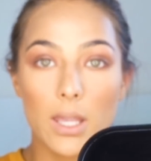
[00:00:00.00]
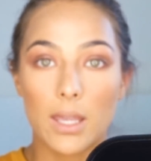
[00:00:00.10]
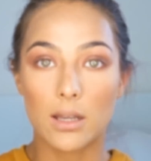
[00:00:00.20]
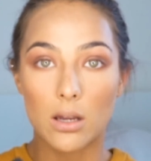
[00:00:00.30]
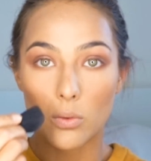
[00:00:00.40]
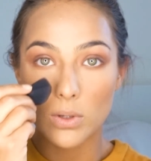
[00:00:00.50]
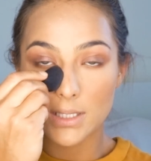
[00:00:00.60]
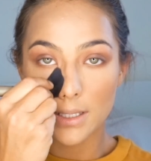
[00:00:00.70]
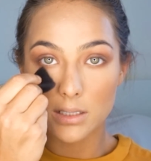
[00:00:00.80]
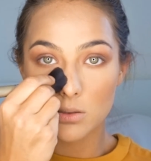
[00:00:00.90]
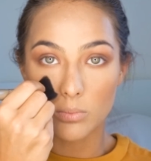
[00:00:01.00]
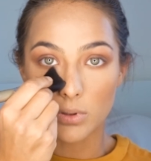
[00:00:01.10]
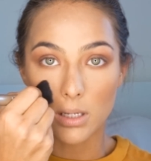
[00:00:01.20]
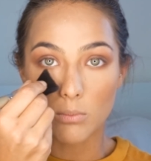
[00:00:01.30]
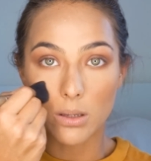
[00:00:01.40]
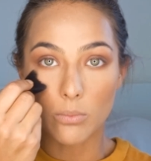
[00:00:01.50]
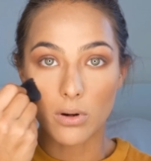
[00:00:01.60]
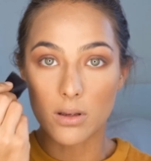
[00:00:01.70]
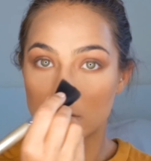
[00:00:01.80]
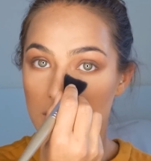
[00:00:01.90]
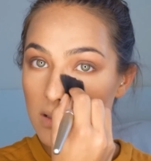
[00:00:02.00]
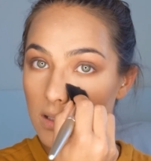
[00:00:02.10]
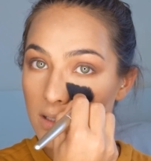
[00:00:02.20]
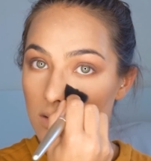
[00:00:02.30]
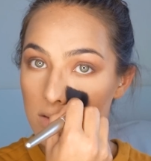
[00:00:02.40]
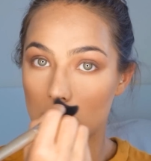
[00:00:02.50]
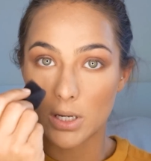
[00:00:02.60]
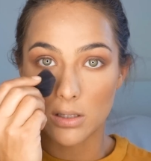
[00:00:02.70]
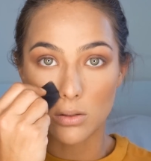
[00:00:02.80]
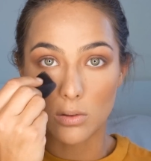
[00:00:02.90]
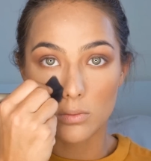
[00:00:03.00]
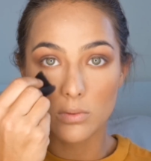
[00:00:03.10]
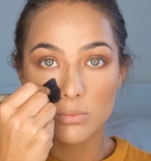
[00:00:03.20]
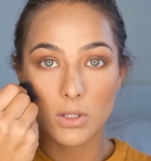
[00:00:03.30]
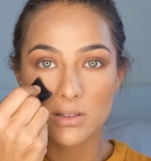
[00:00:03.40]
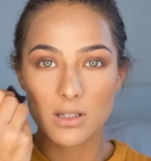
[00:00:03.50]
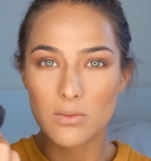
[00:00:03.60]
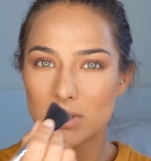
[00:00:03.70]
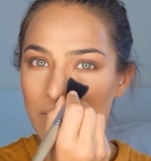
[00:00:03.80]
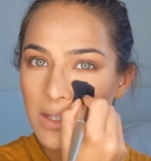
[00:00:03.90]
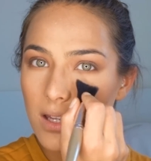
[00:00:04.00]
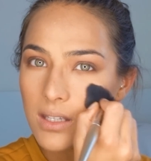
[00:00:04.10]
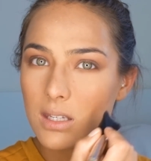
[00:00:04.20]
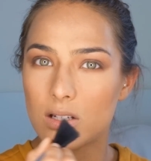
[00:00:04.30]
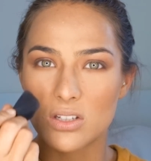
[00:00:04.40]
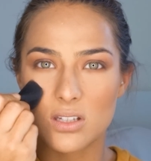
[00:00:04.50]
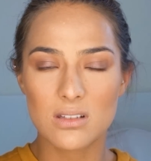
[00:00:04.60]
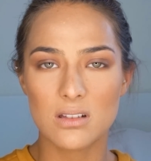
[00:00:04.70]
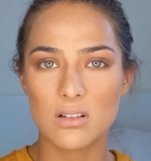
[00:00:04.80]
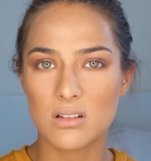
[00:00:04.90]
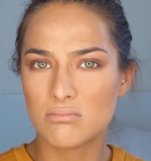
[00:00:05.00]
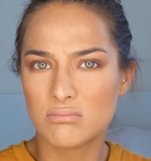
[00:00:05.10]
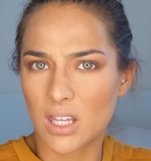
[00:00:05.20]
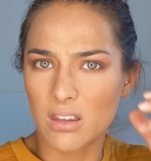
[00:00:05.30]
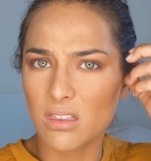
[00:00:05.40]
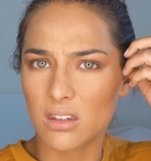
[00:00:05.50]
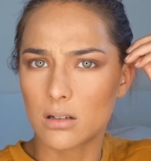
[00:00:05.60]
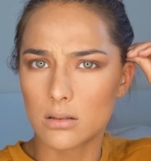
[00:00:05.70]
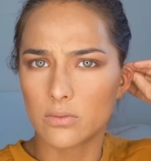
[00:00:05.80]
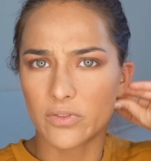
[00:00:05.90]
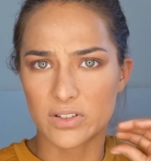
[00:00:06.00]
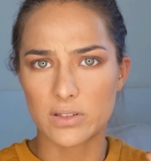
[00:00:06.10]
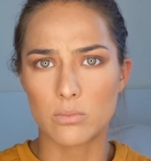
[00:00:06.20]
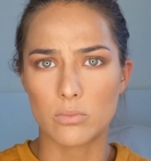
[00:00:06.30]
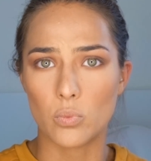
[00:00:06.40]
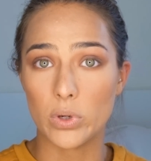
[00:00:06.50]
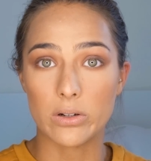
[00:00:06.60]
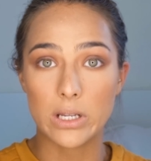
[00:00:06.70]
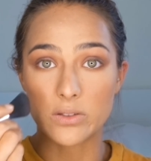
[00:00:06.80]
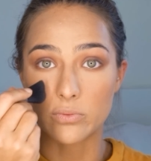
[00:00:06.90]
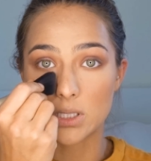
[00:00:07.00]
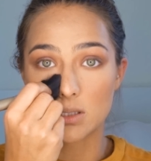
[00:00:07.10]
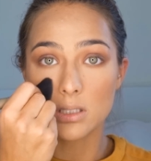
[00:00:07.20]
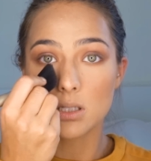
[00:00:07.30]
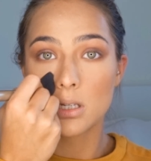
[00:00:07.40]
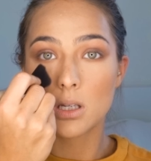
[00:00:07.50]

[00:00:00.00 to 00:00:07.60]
And I always like to bring my bronzer a little to my nose because I always have the idea to just look healthier for some weird ass reason.